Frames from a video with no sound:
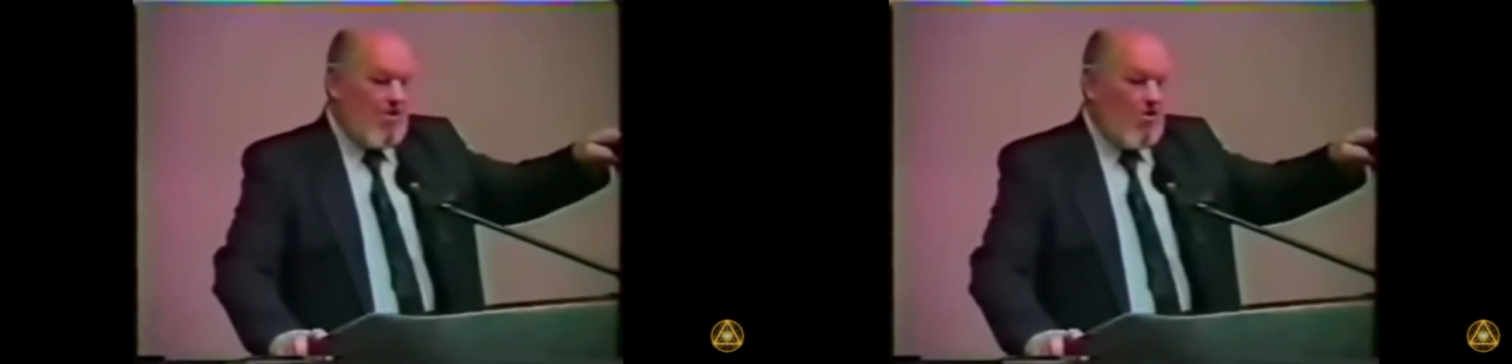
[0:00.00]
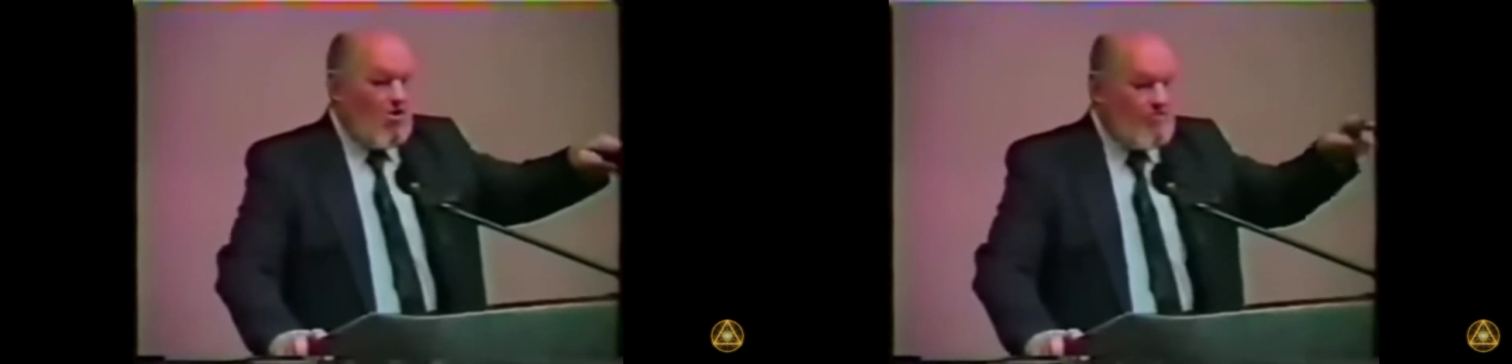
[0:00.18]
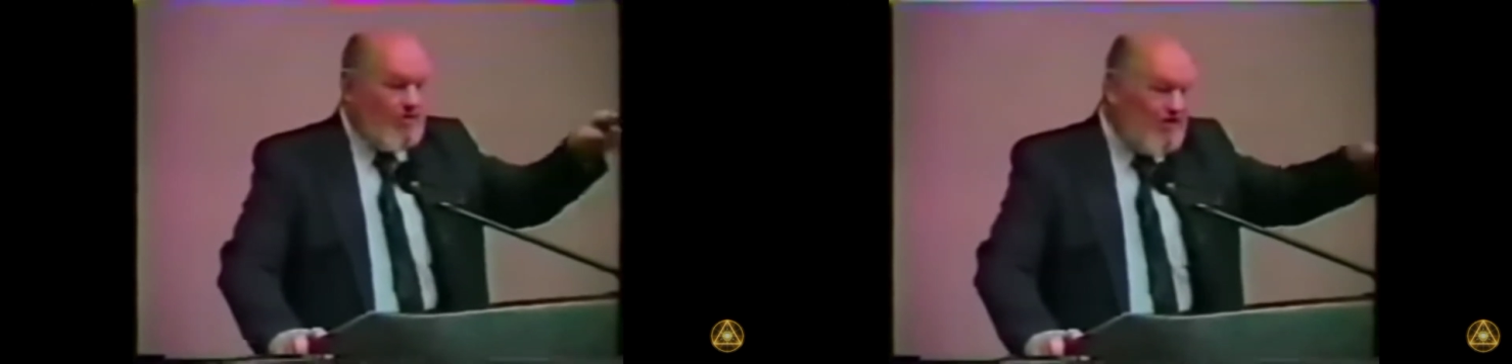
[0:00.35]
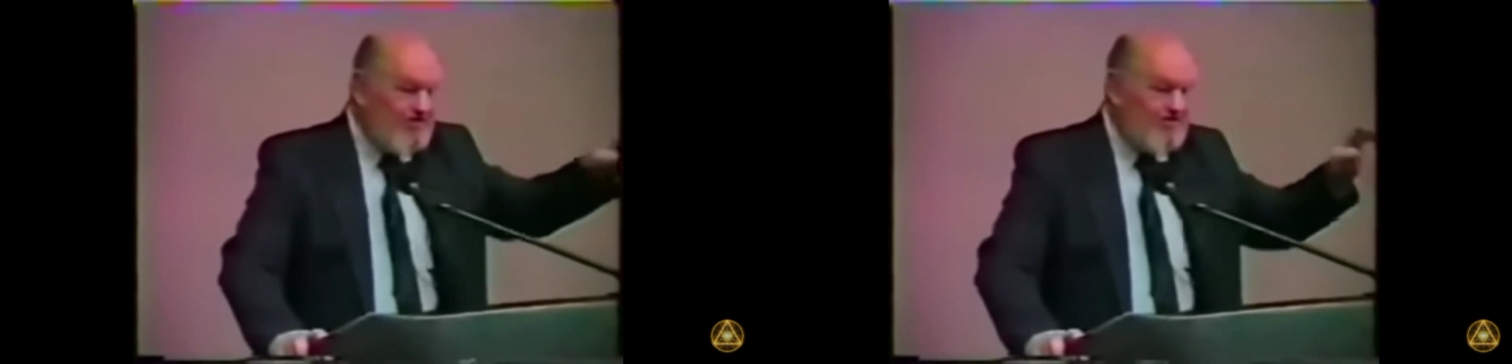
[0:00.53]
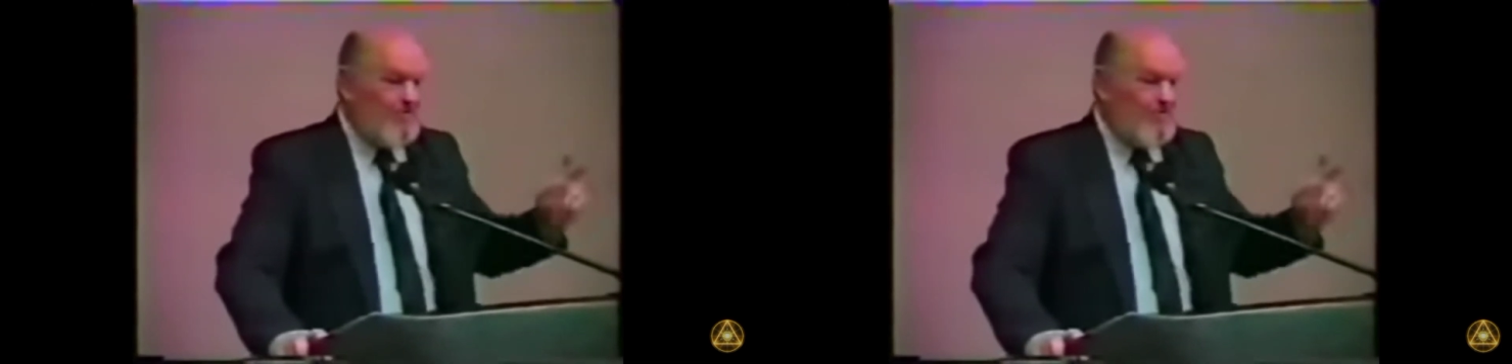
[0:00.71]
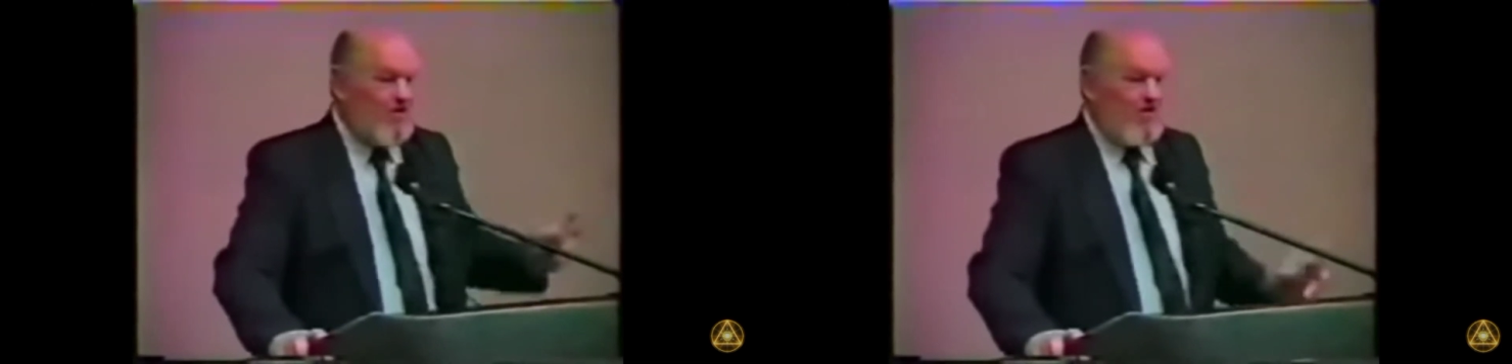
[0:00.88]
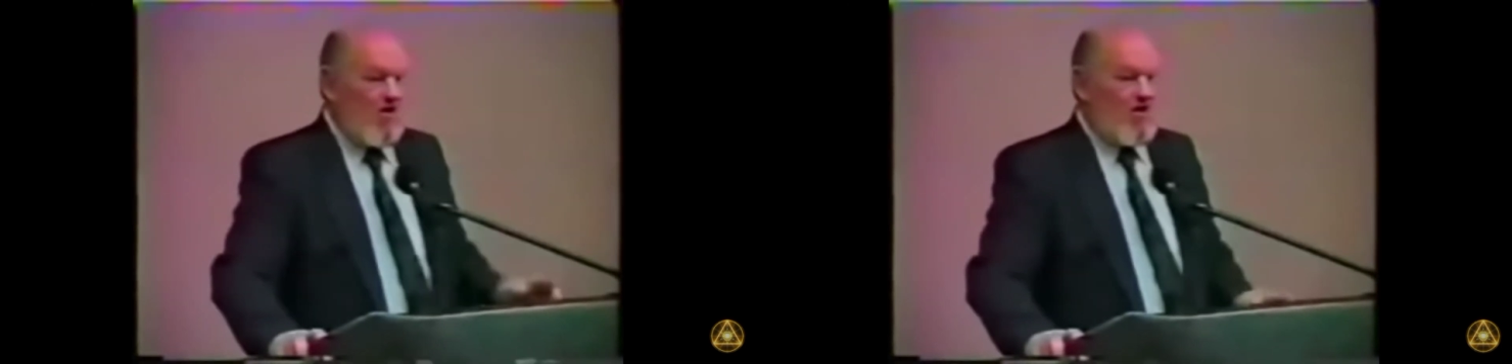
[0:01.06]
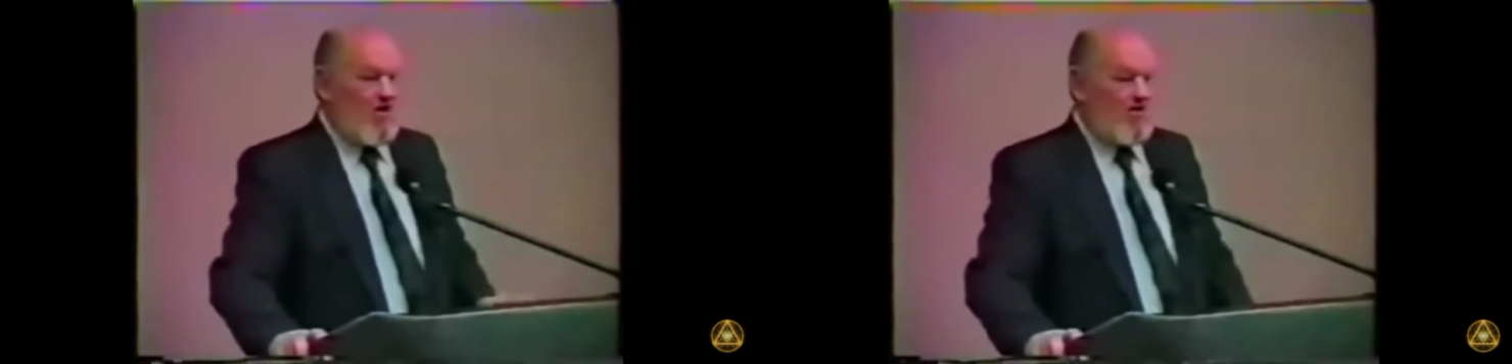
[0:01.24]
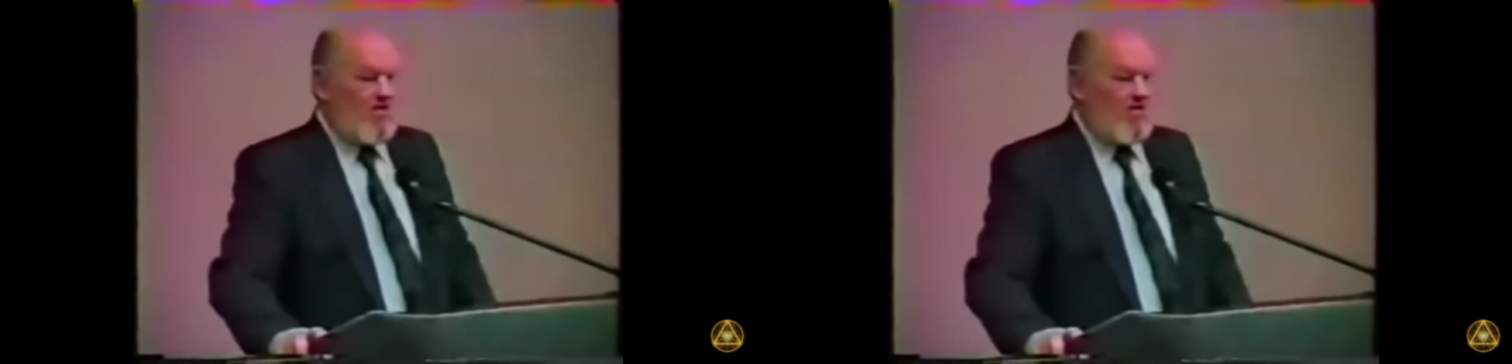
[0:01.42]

or municipal law,